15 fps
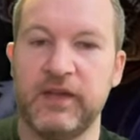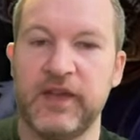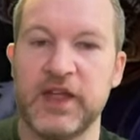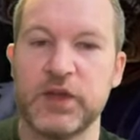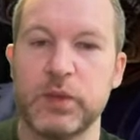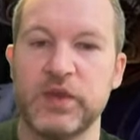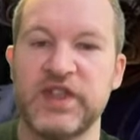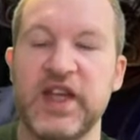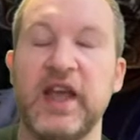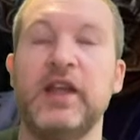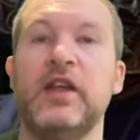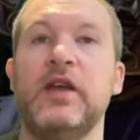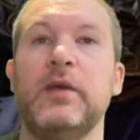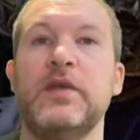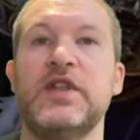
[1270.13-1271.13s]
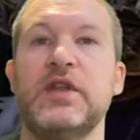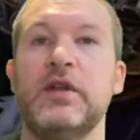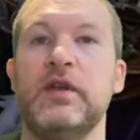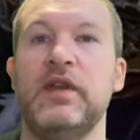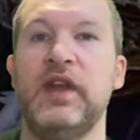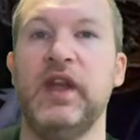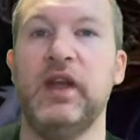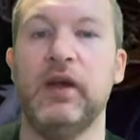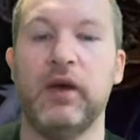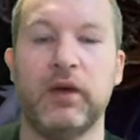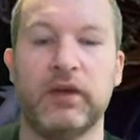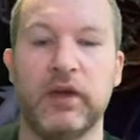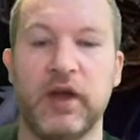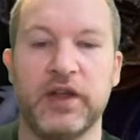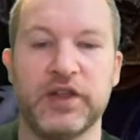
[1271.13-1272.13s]
This will take you to the
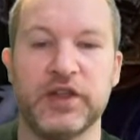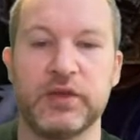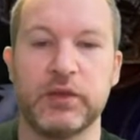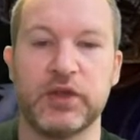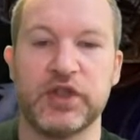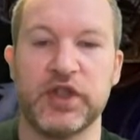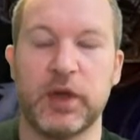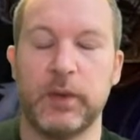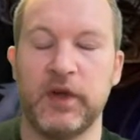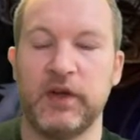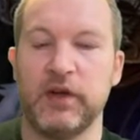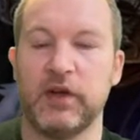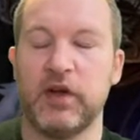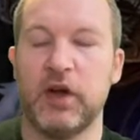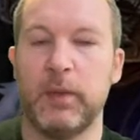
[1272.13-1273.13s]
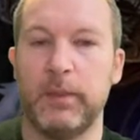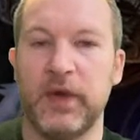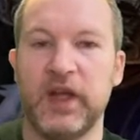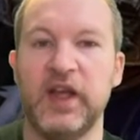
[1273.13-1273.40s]
online store, shadowera.com.